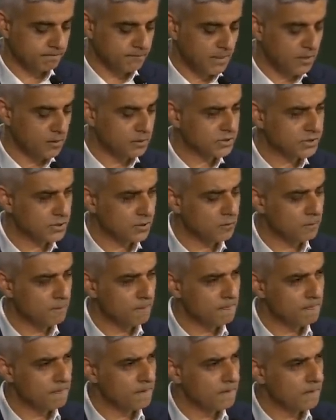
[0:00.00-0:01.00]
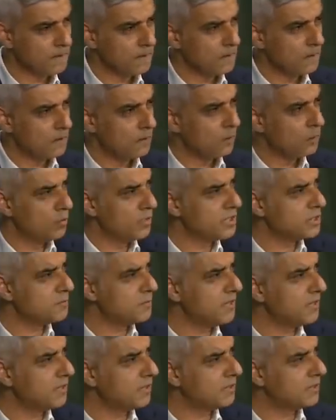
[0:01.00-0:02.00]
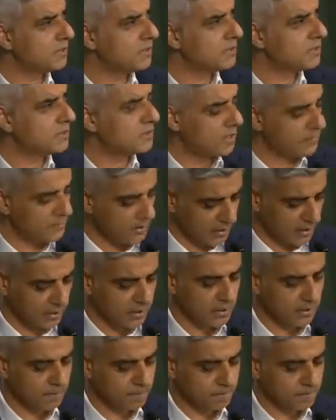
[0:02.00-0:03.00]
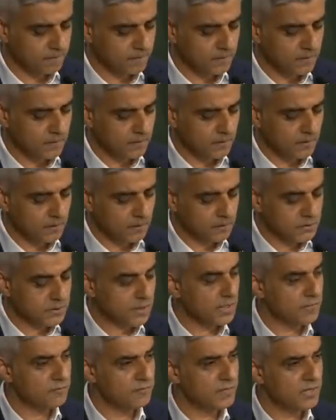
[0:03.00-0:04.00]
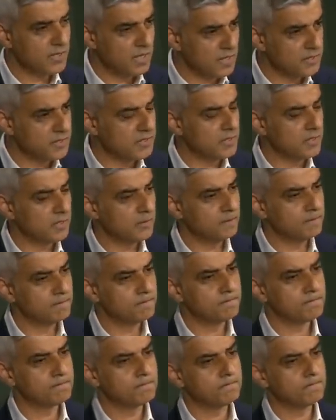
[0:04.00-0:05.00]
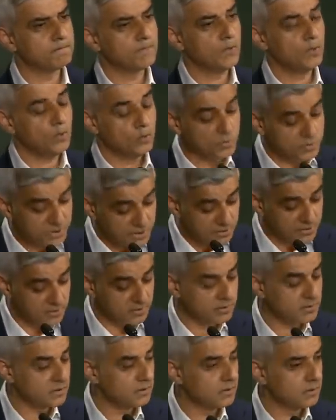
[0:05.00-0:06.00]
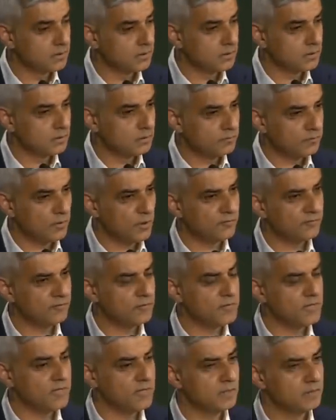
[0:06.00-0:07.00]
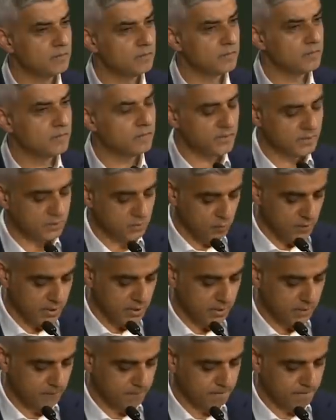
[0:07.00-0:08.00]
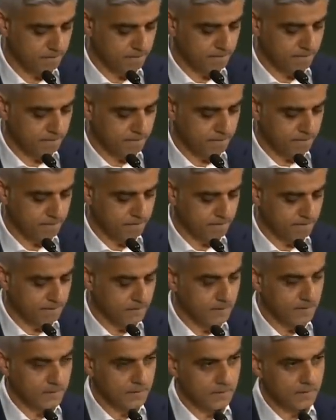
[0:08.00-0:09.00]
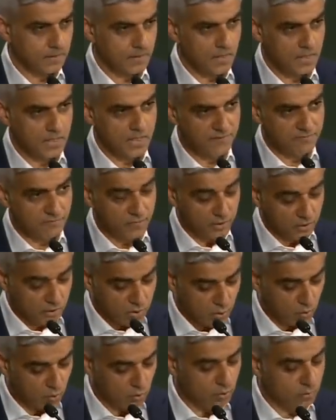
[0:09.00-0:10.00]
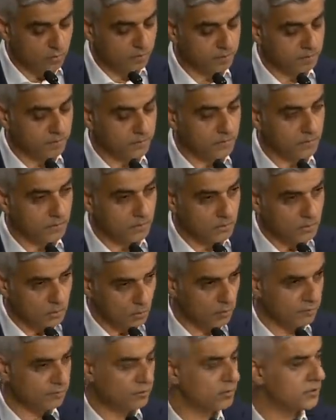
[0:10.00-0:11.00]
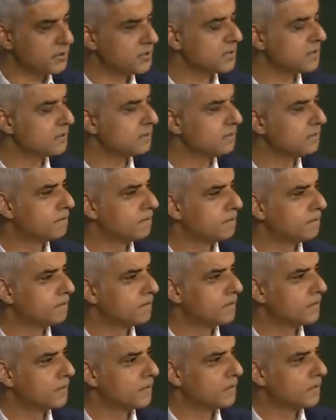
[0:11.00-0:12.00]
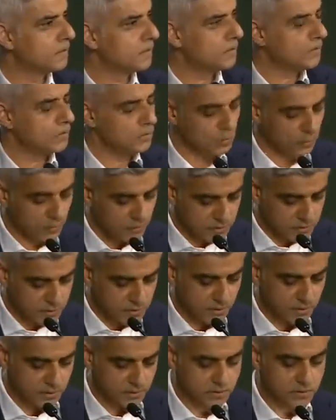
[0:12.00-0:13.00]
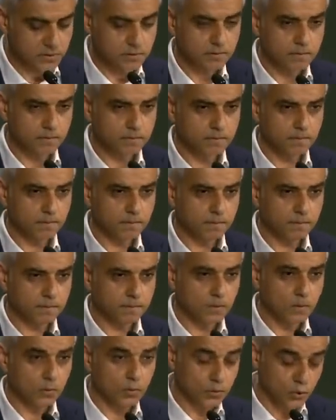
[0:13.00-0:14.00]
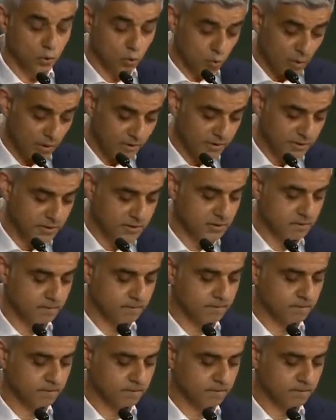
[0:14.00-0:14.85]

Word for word: And also want to speak directly to every Londoner who didn't vote for me this week. I'll never ignore your voice, your concerns, or your worries.